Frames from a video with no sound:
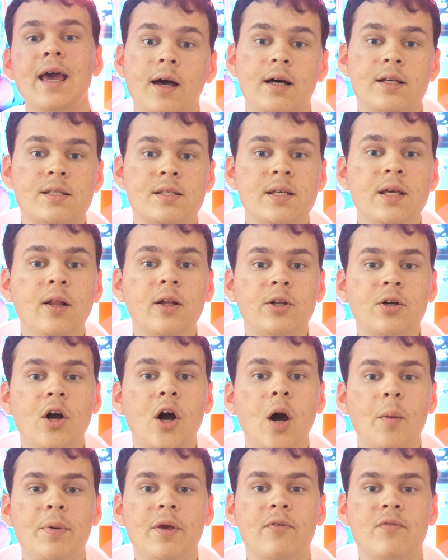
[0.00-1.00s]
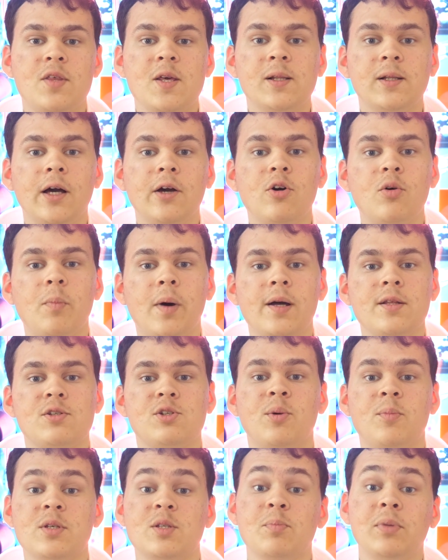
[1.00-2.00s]
A sealed copy of the LEGO
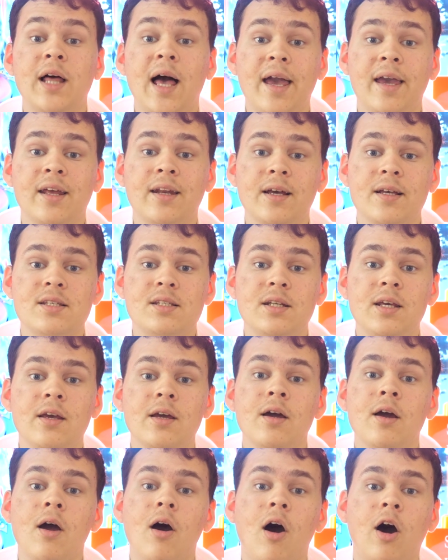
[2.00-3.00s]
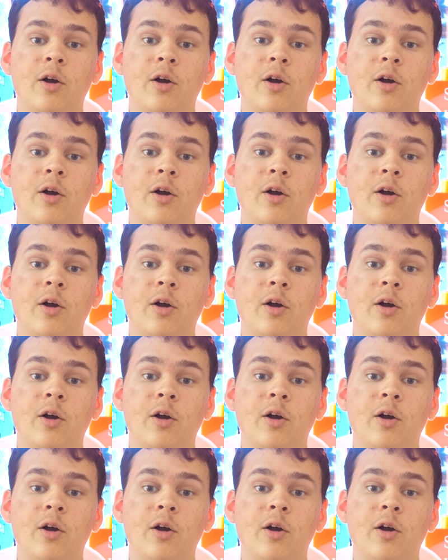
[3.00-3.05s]
Mindstorms Black NXT